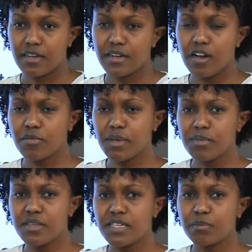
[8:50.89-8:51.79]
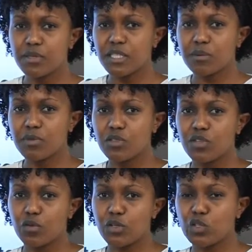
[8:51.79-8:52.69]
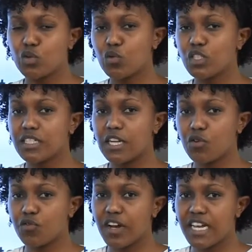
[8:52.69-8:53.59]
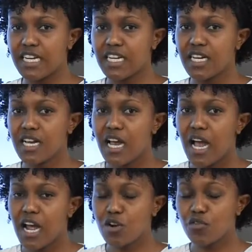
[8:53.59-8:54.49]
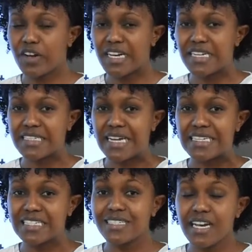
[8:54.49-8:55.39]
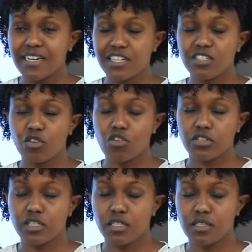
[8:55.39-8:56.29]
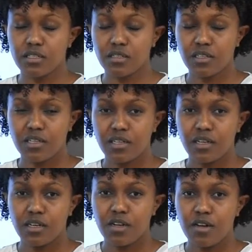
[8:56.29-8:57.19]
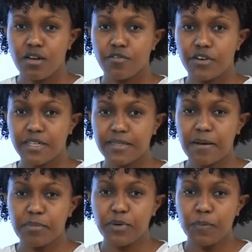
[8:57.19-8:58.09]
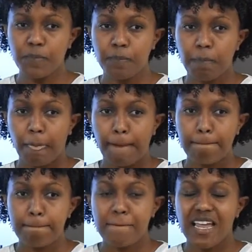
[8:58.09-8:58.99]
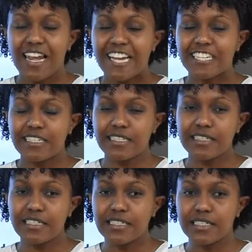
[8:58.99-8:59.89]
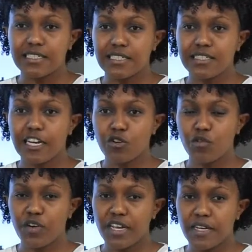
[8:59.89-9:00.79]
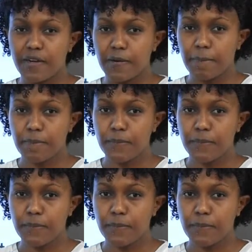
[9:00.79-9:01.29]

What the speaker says: And now maybe this brings me to the question, what is an overhead? An overhead is an indirect cost. For example, electricity is an overhead.